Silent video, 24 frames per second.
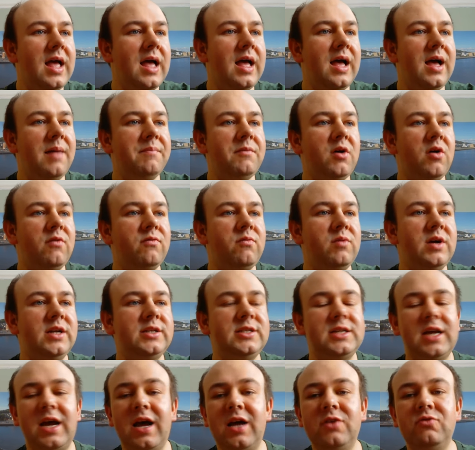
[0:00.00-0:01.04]
um, of
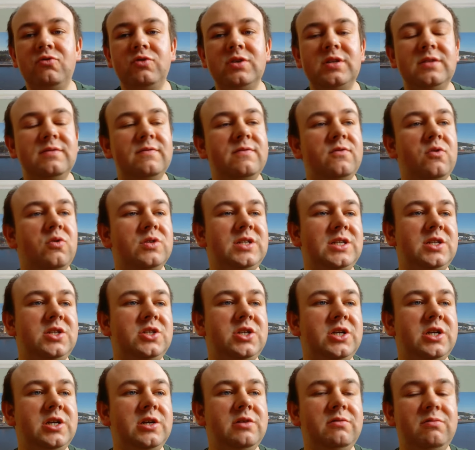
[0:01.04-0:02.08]
which one hundred
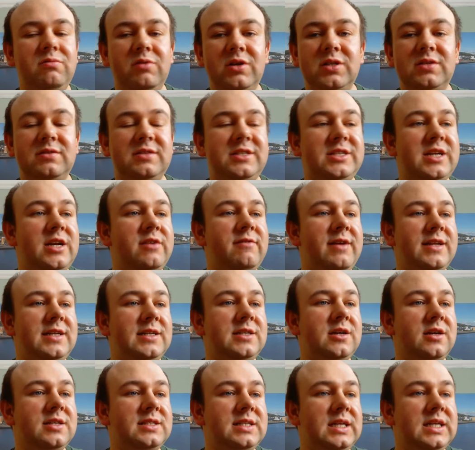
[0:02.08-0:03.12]
forty-two was
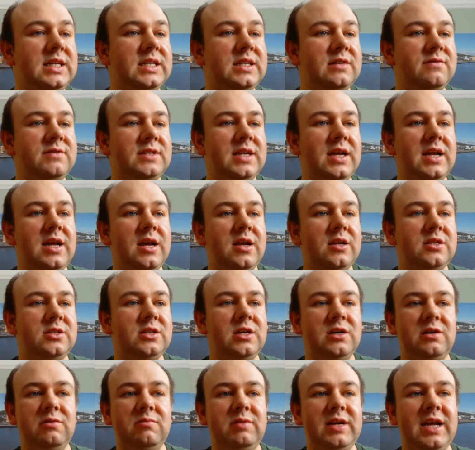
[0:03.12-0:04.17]
generated ourselves,
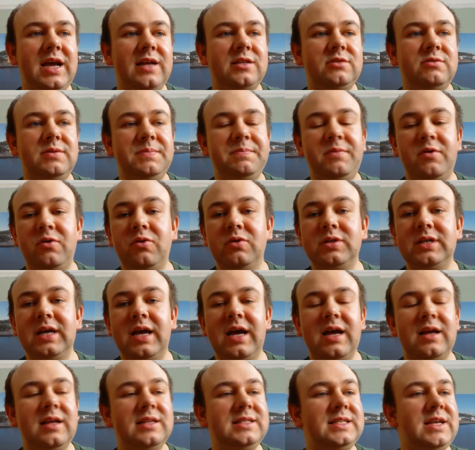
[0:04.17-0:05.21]
so we had to import
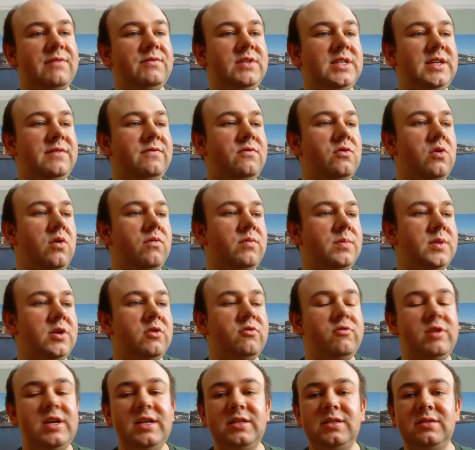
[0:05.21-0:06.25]
seventy-four from the
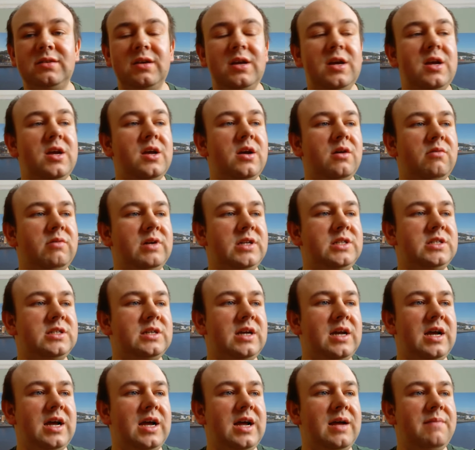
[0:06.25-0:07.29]
grid, which
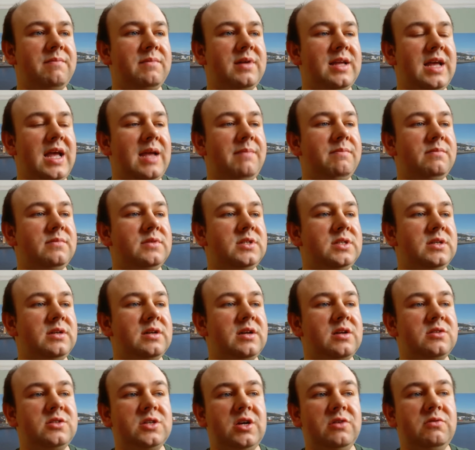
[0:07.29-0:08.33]
um, came to
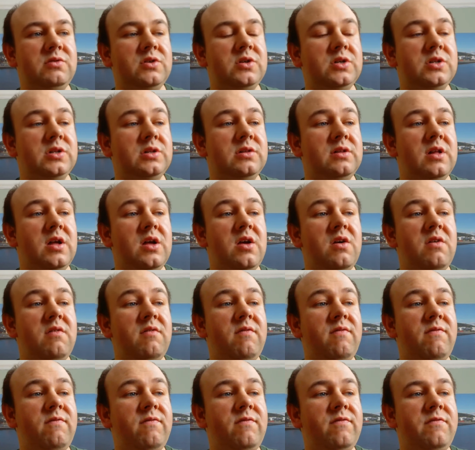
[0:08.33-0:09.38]
total
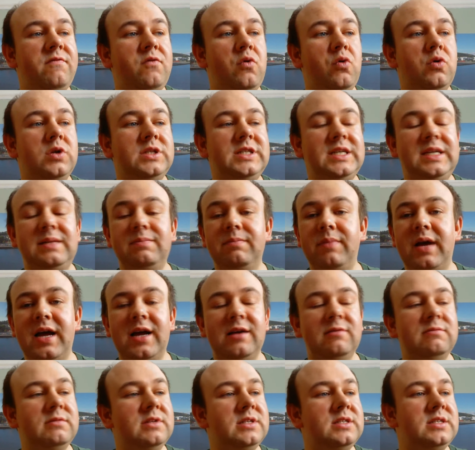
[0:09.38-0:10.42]
fourteen
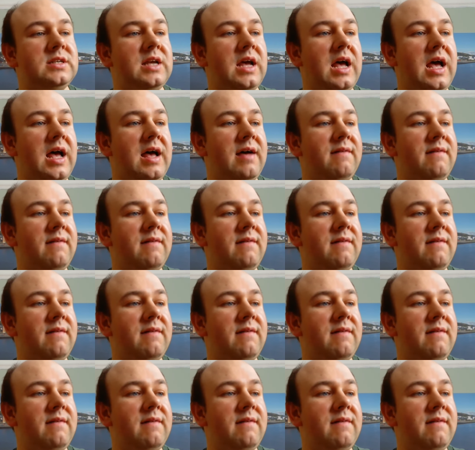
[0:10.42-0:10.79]
pounds